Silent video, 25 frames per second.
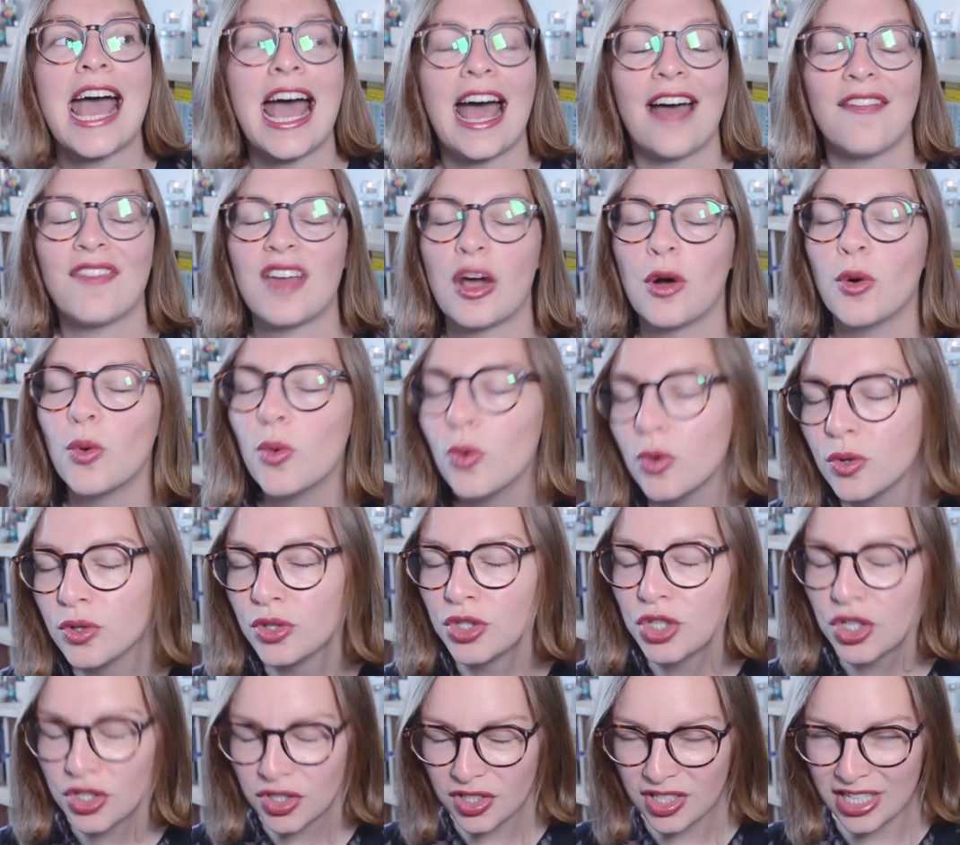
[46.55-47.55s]
And they're all
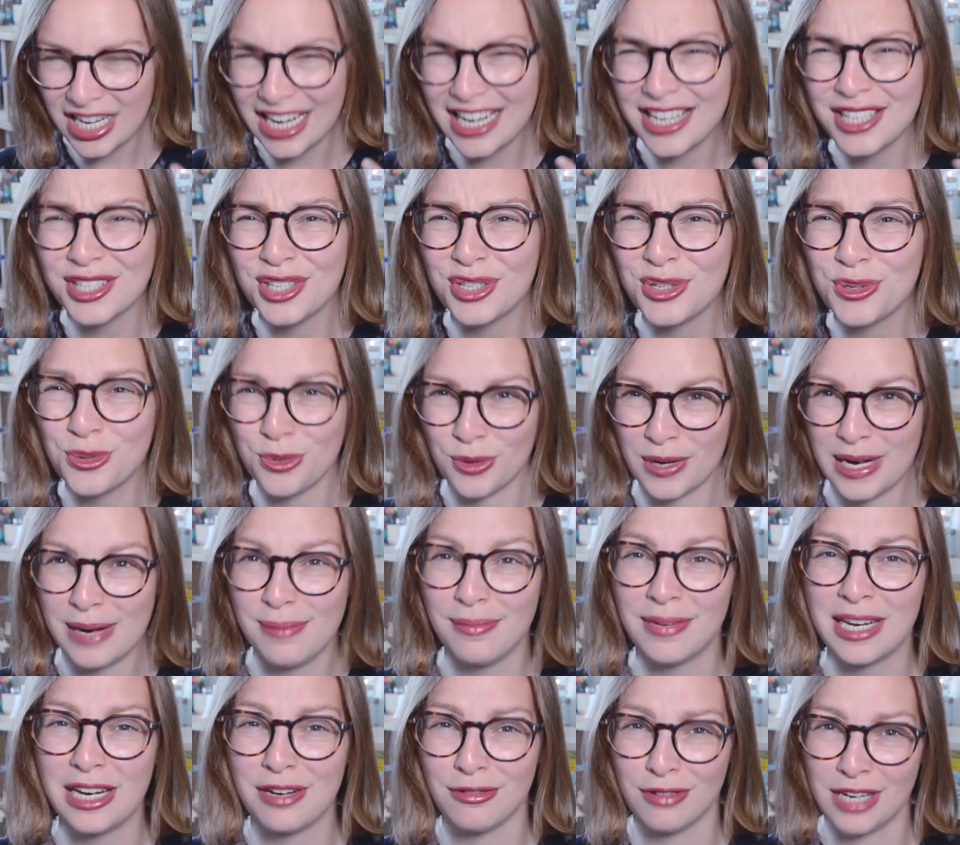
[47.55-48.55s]
just
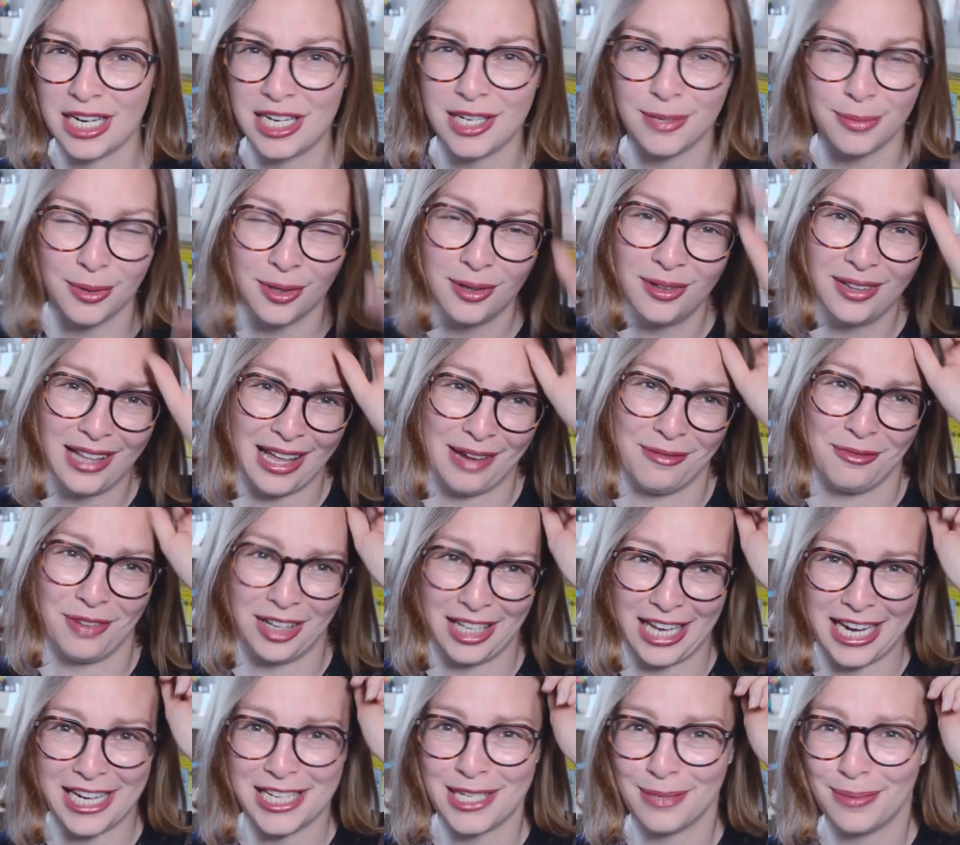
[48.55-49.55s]
extremely readable and
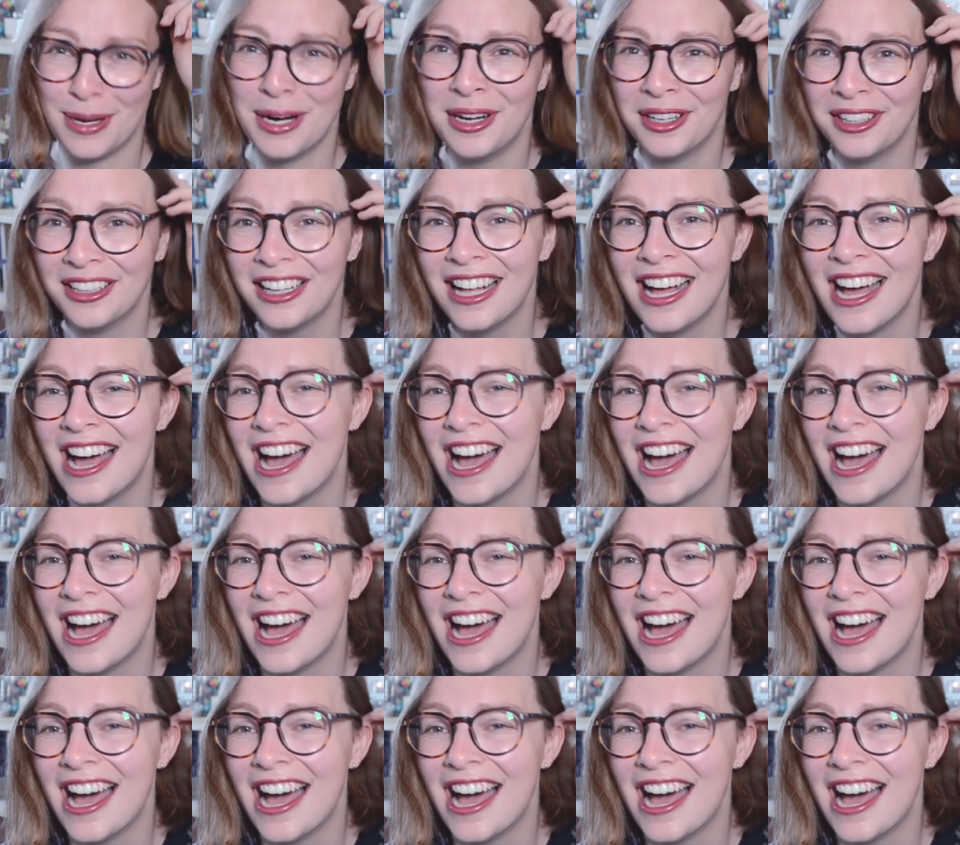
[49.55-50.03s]
relatable,